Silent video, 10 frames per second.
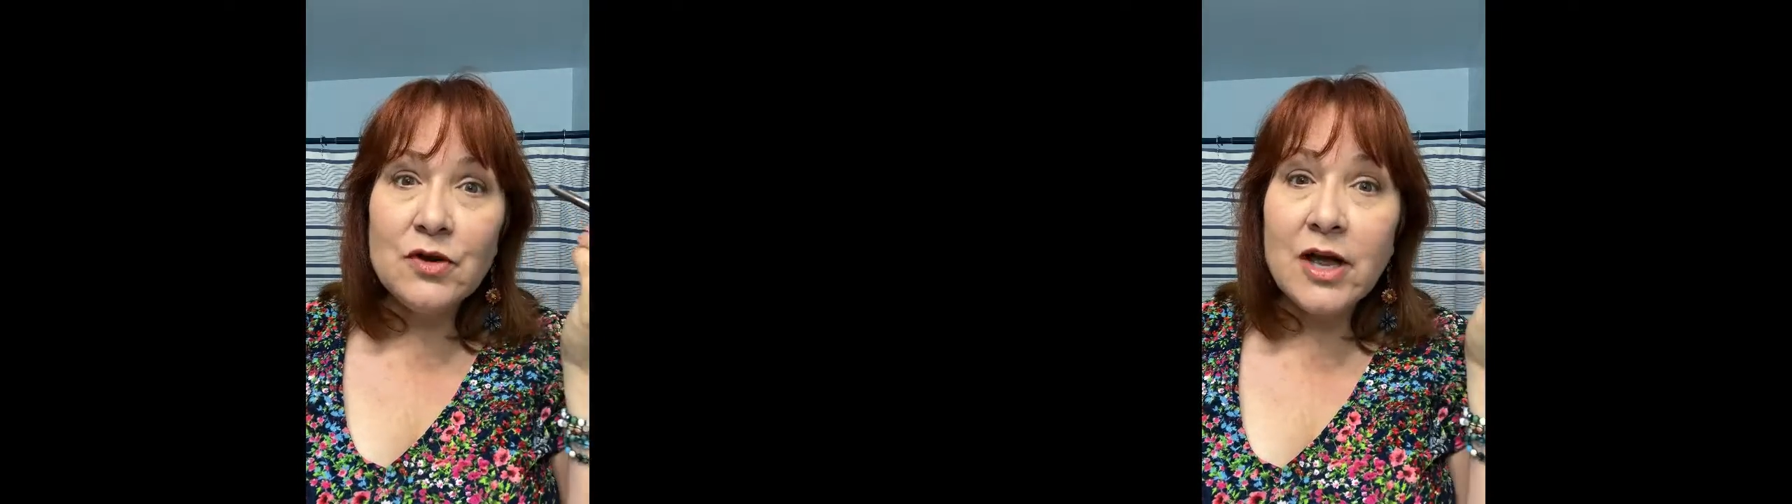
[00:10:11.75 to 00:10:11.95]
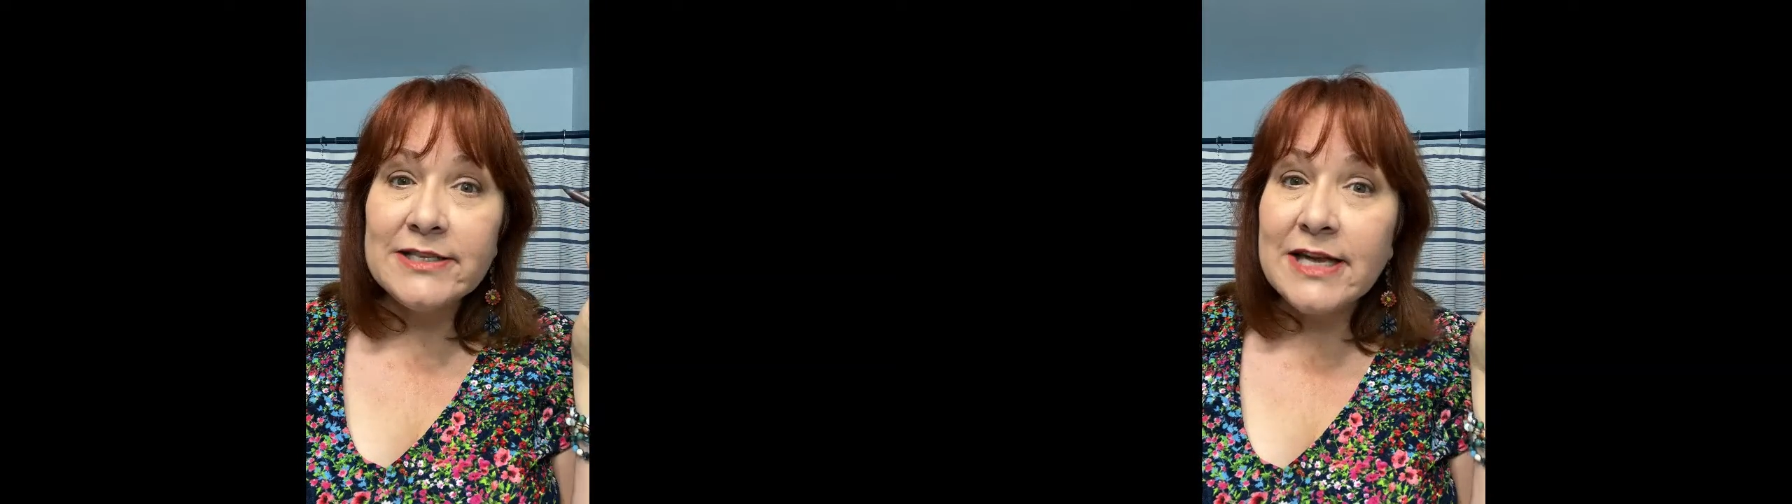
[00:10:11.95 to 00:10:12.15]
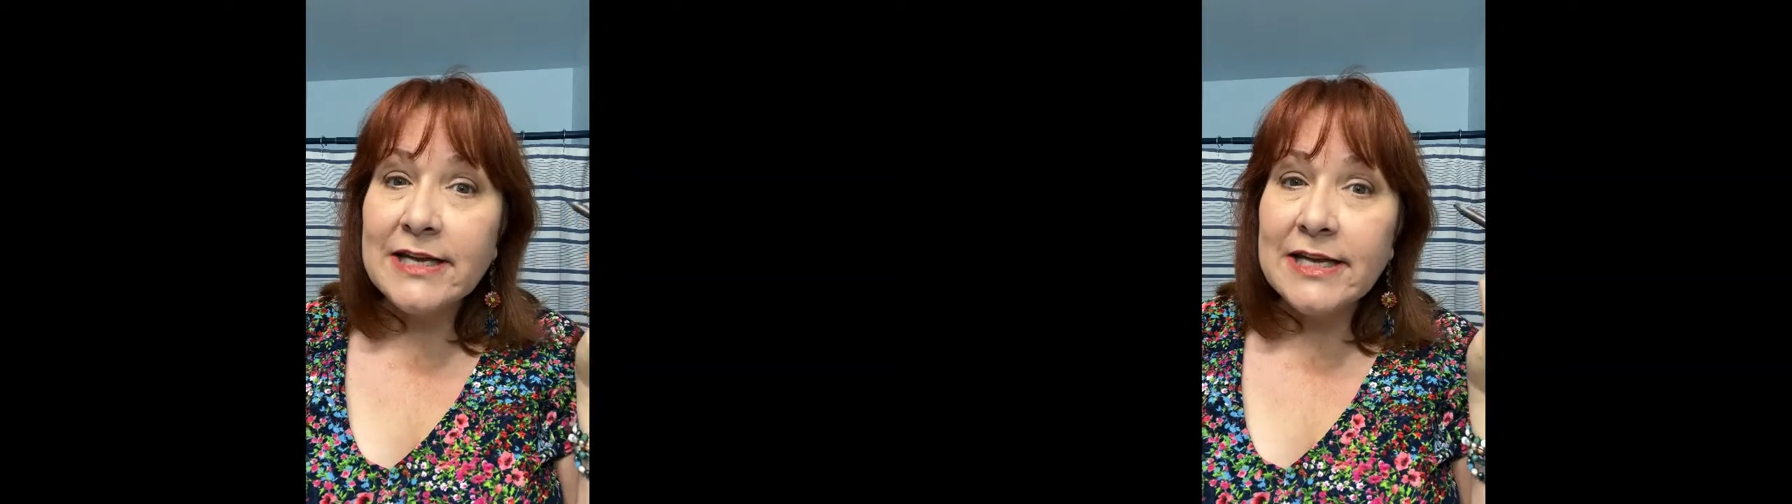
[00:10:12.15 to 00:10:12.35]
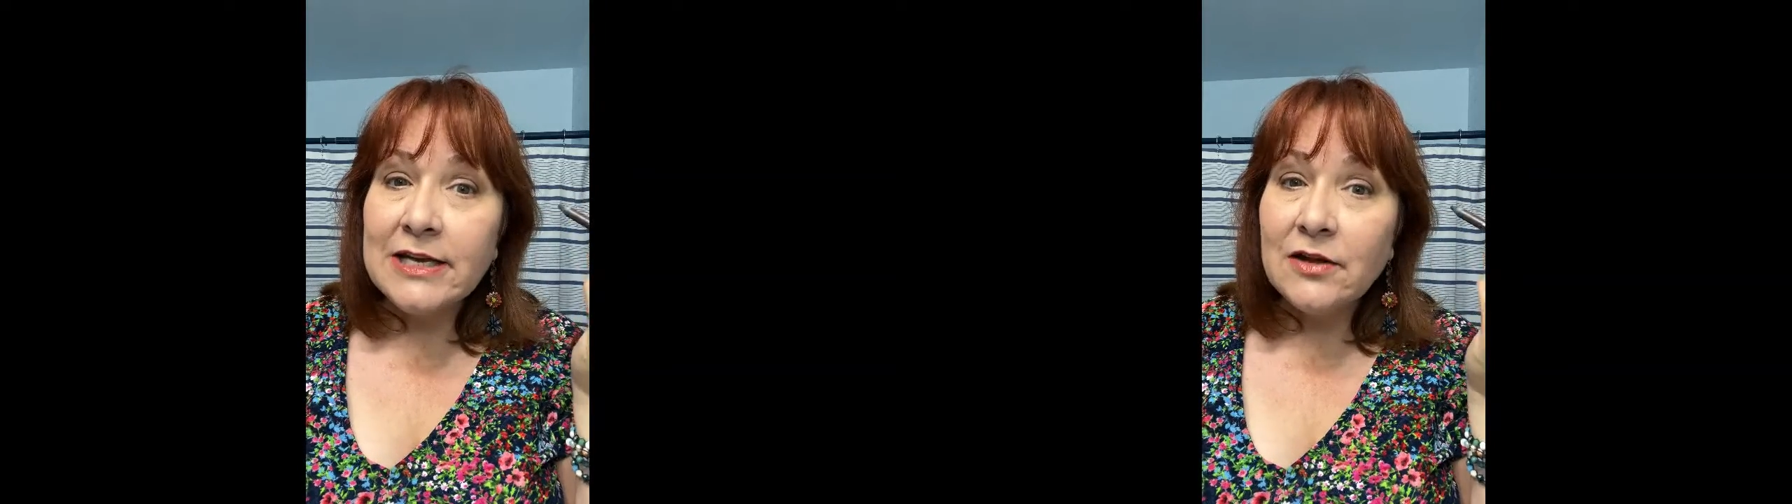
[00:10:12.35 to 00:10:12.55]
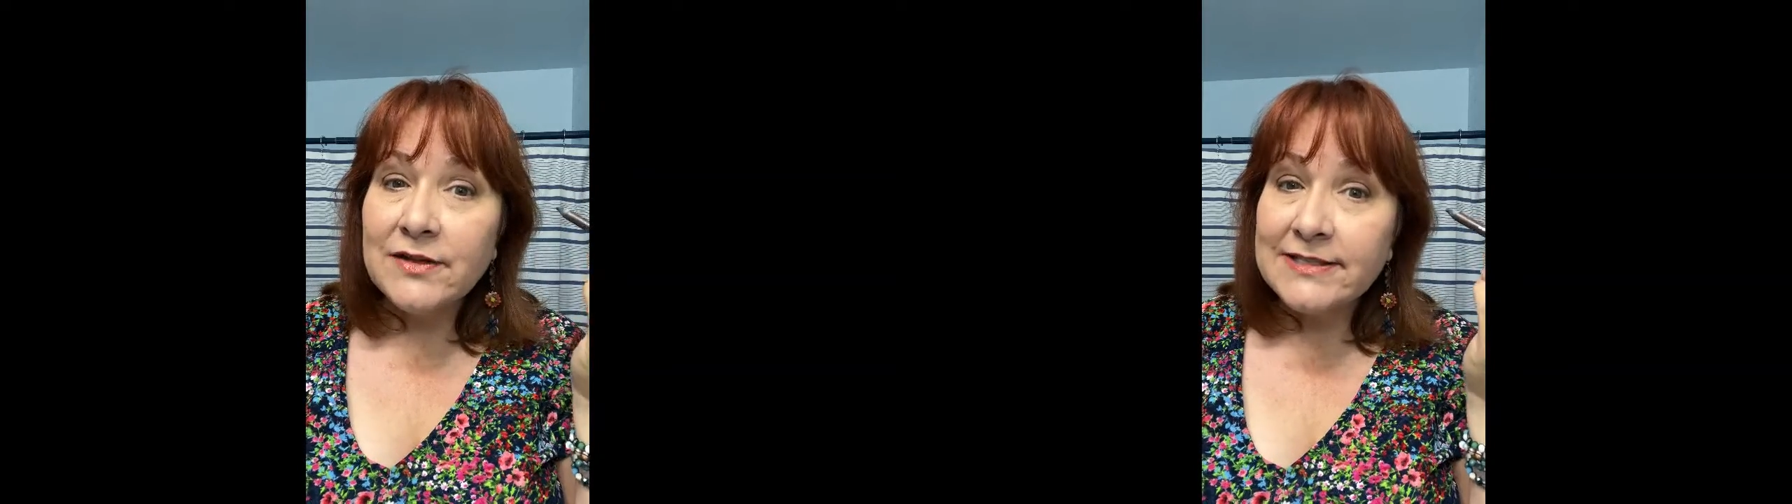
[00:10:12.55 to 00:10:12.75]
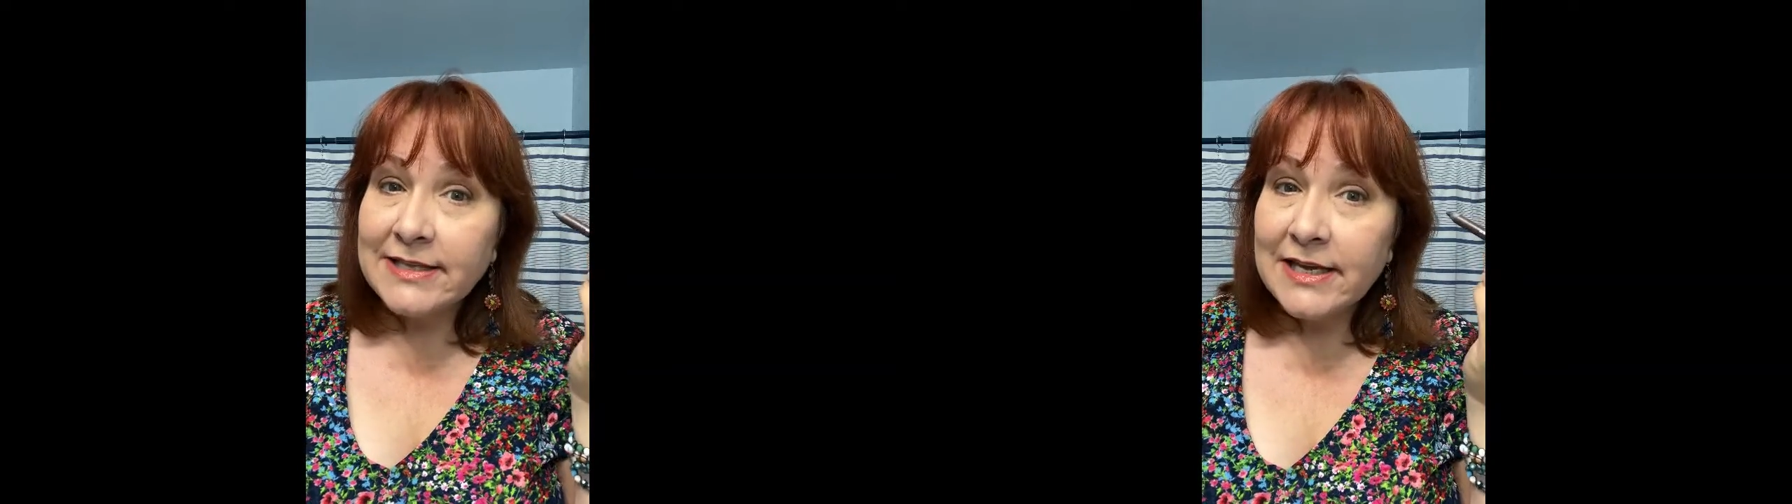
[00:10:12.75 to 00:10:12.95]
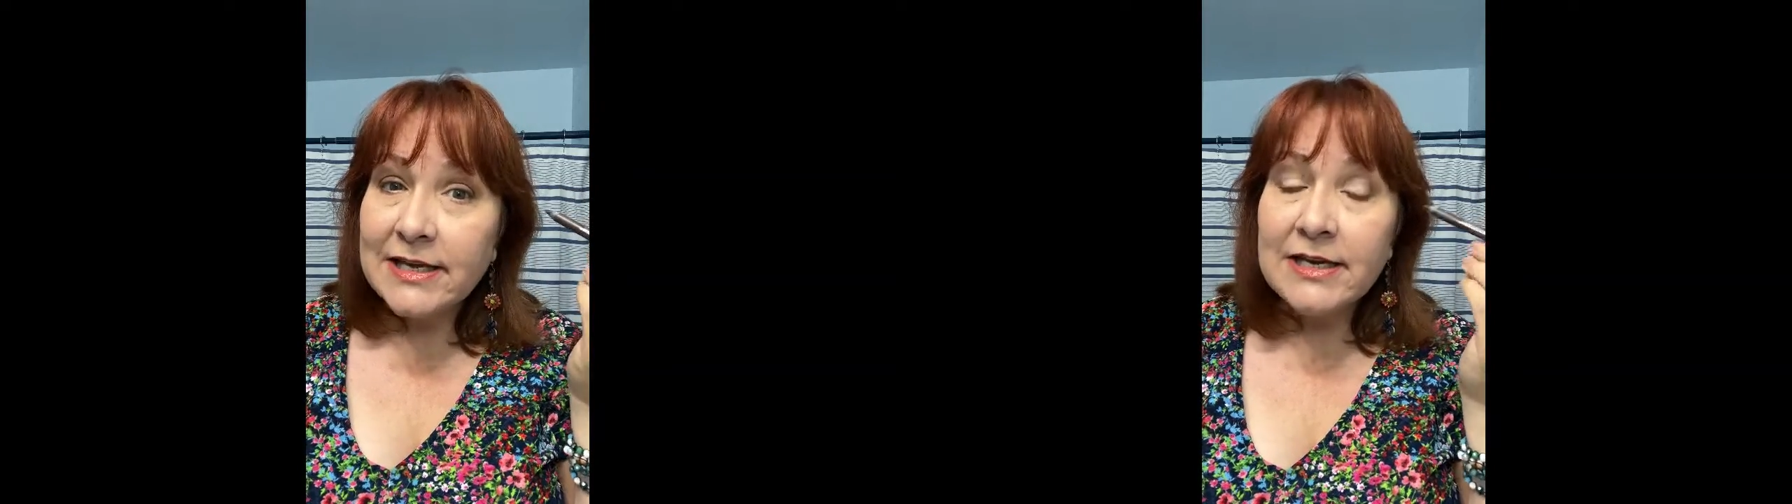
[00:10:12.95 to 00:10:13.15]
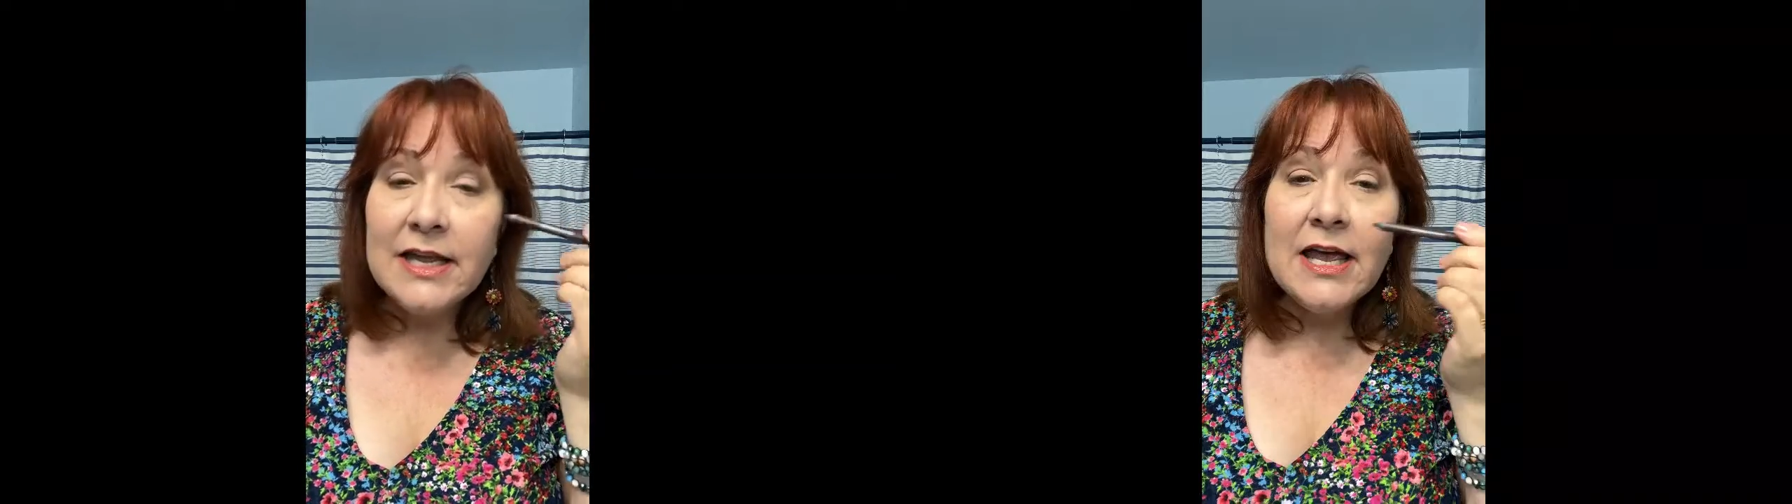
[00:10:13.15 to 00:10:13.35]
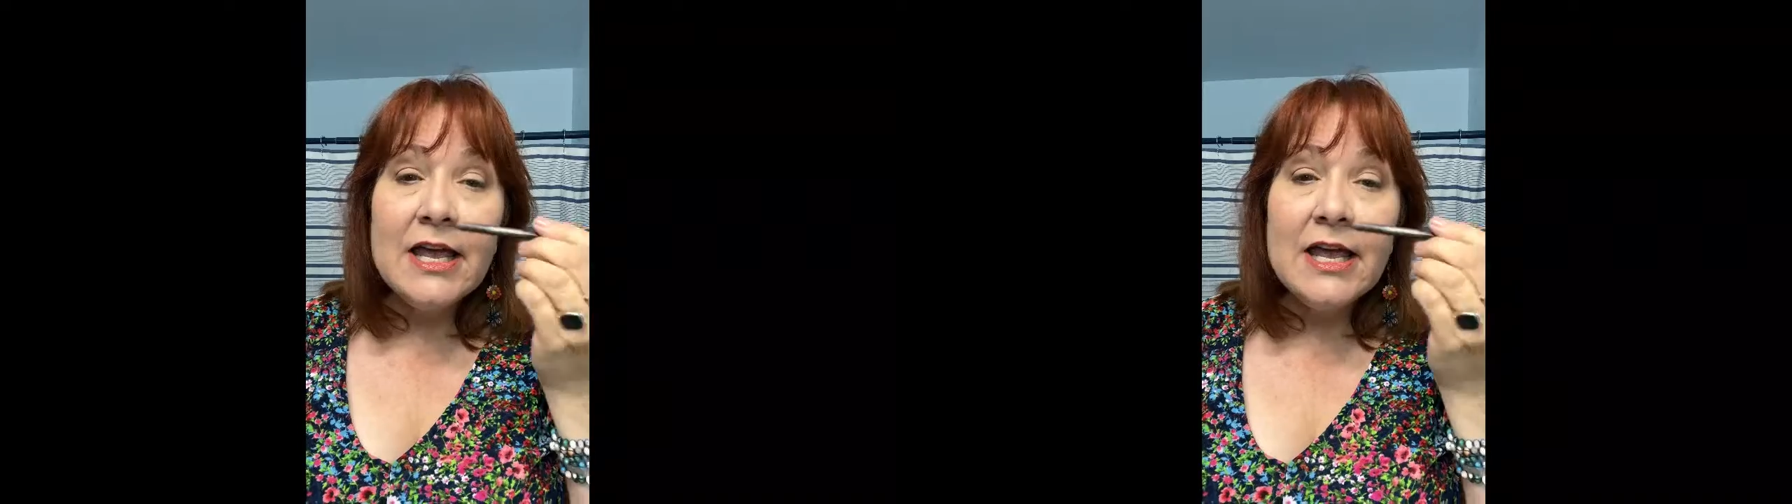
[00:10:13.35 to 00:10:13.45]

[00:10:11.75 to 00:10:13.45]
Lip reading: not tugging on the skin.